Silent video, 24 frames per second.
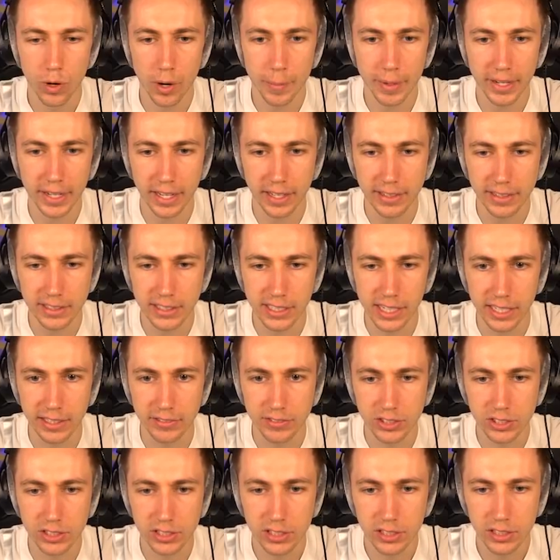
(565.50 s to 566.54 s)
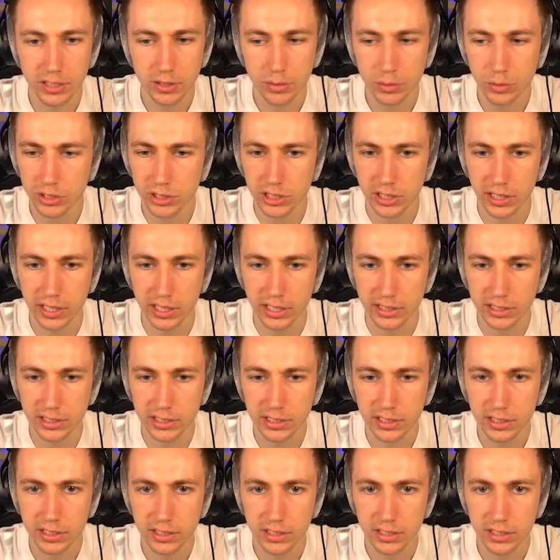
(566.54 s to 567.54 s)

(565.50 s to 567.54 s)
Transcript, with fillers: Where am I getting these leaves? What's in this?